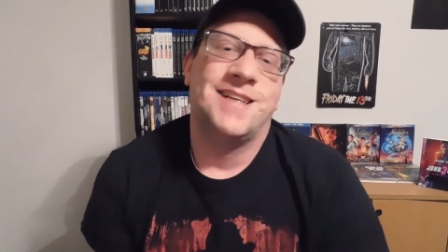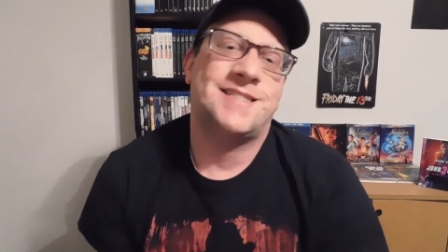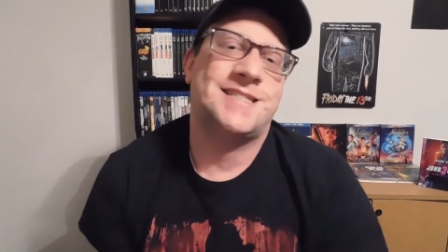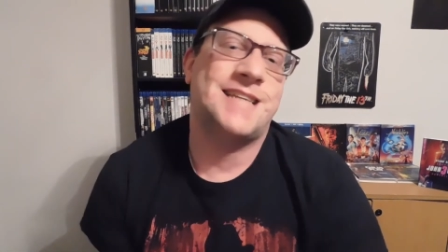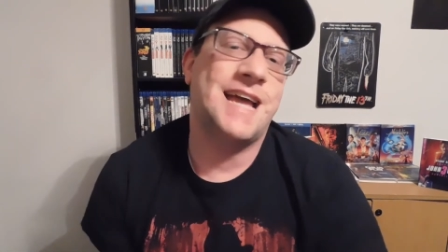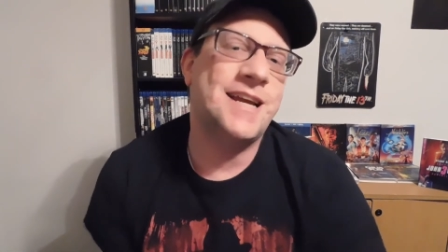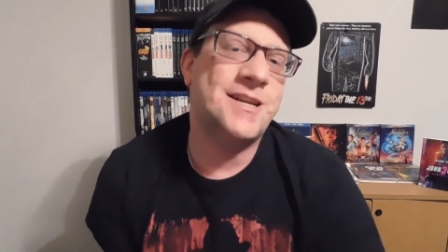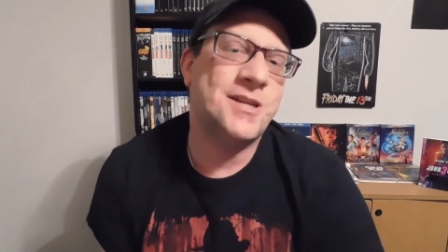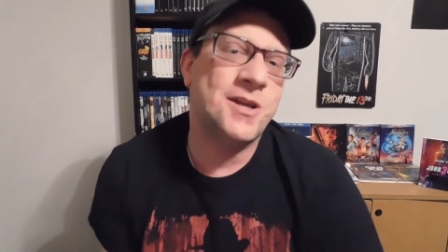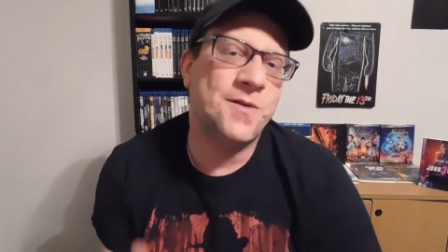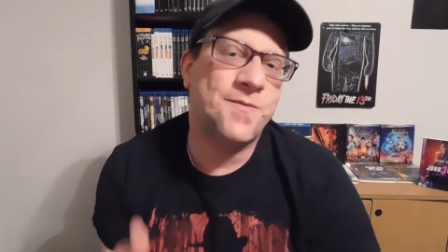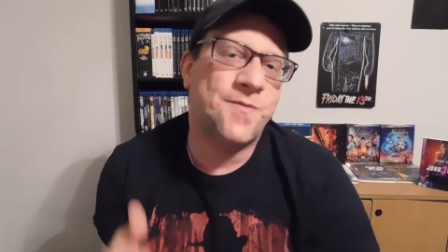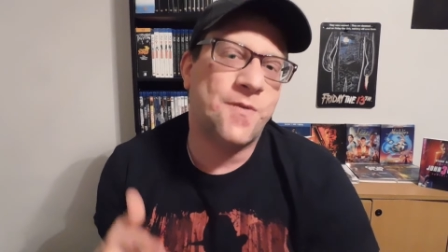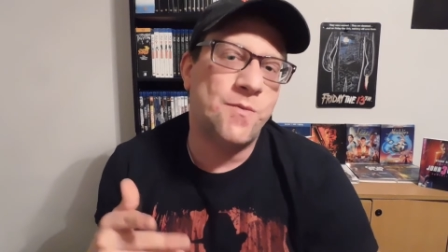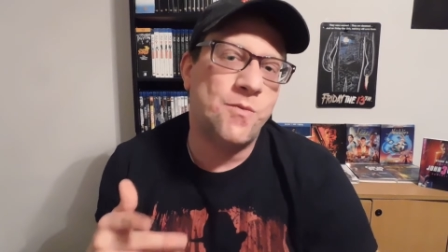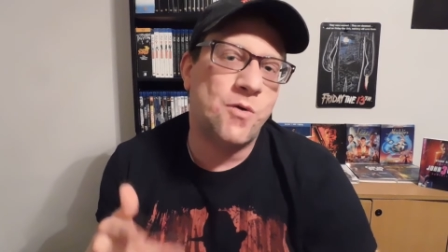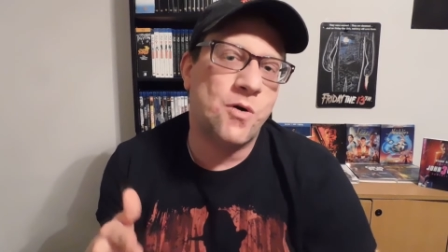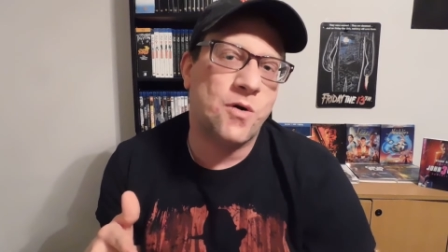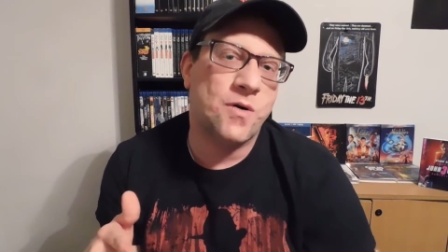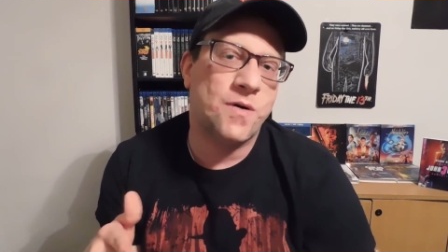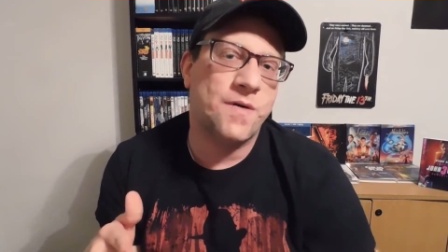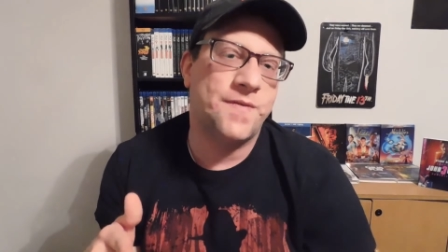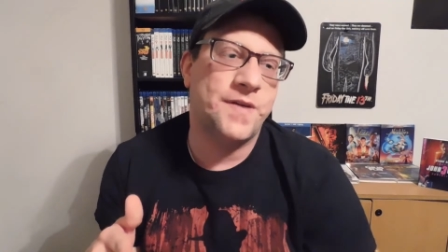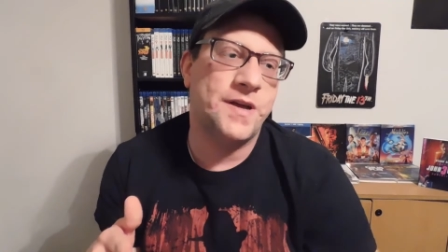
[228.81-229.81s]
Stay tuned for
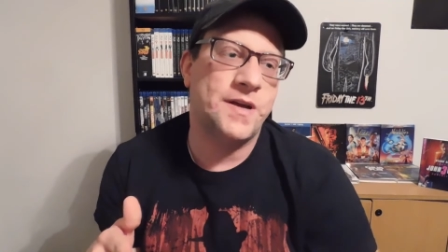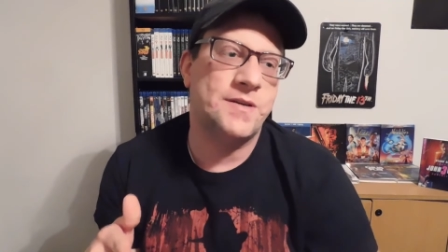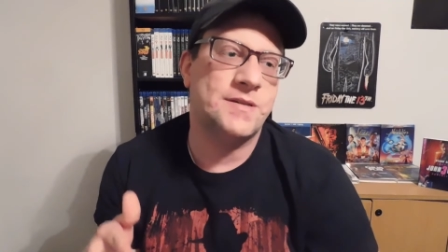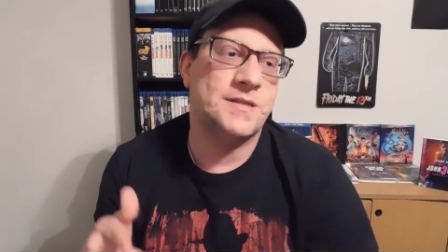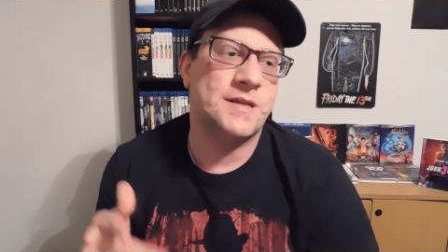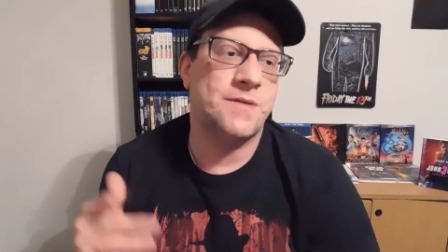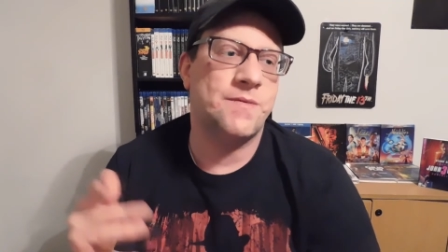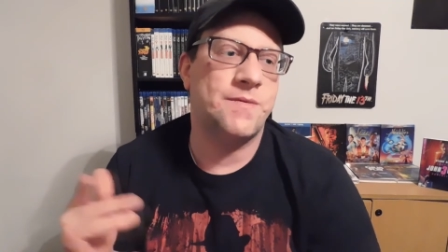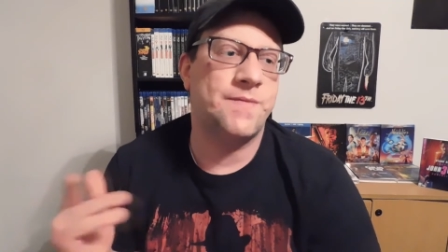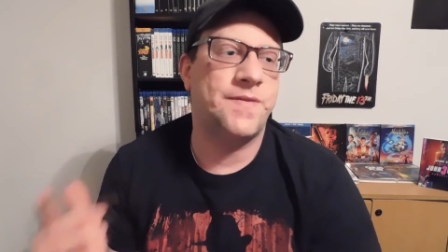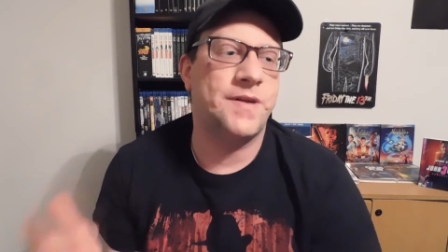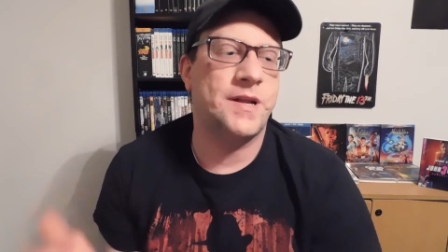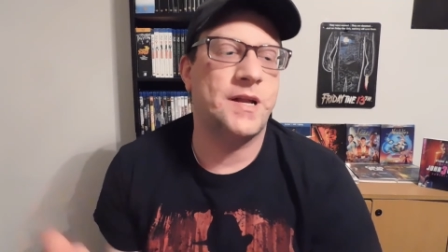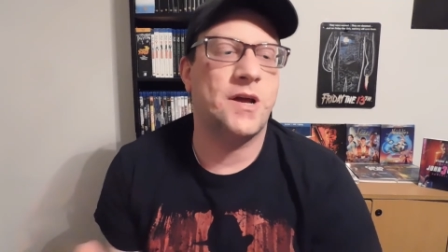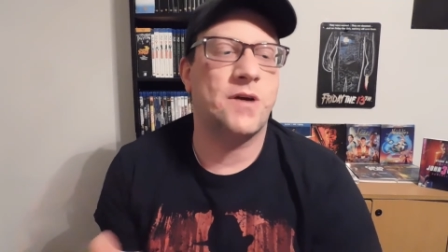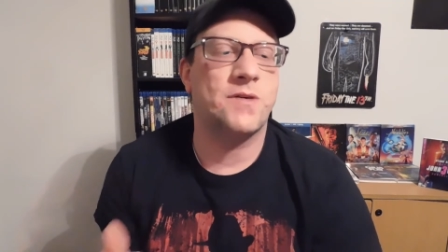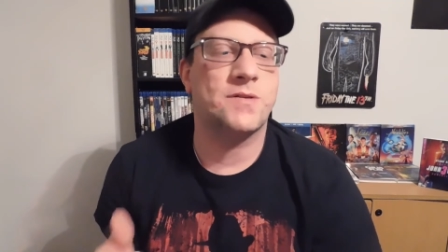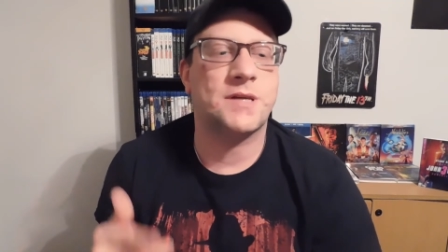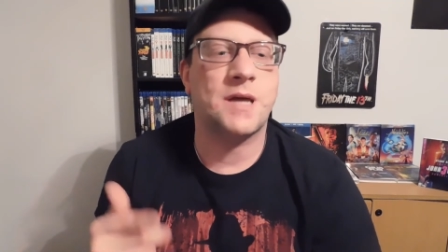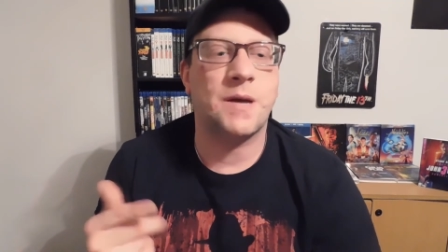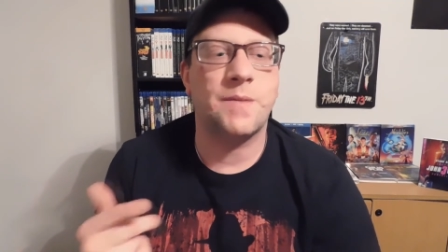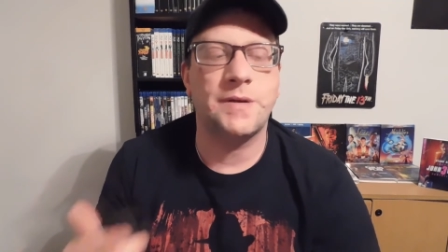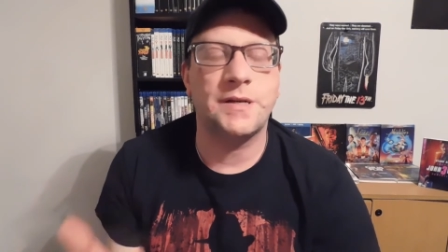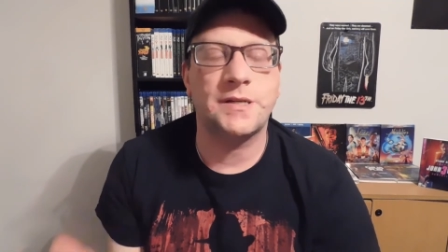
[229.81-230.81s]
more reviews and
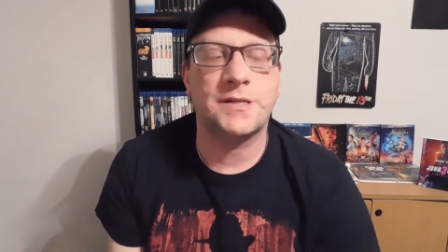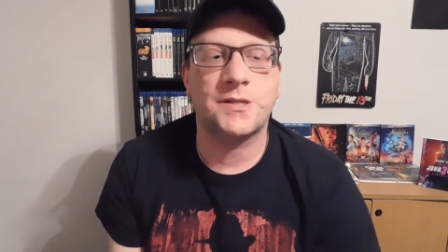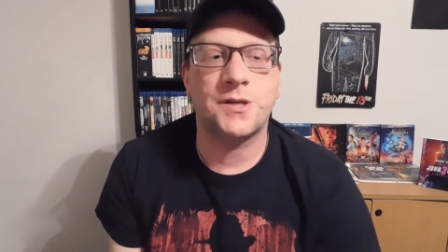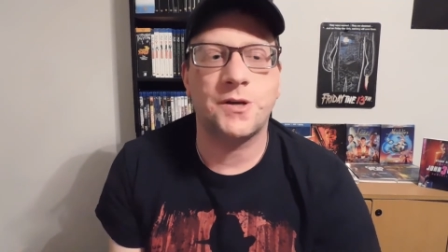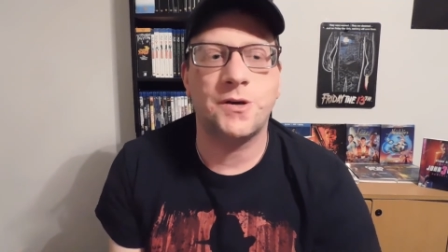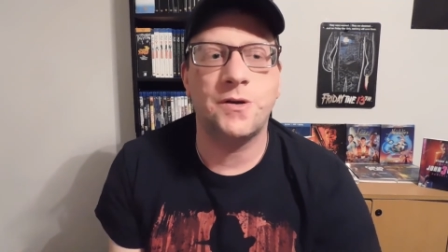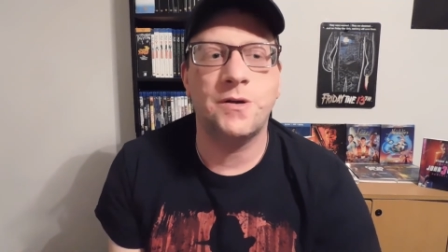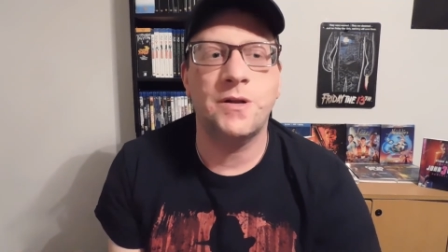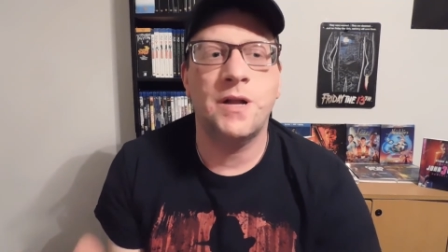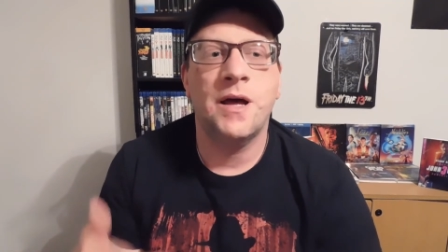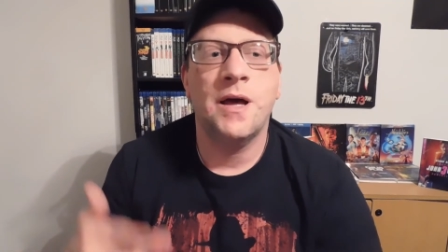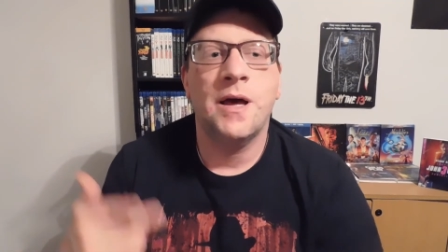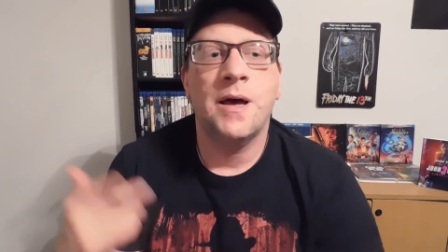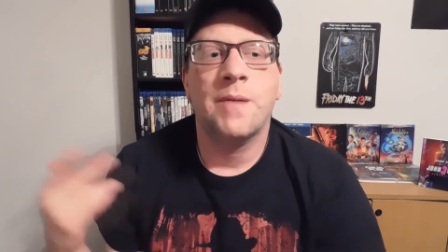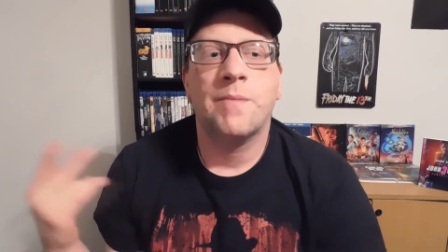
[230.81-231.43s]
videos coming soon.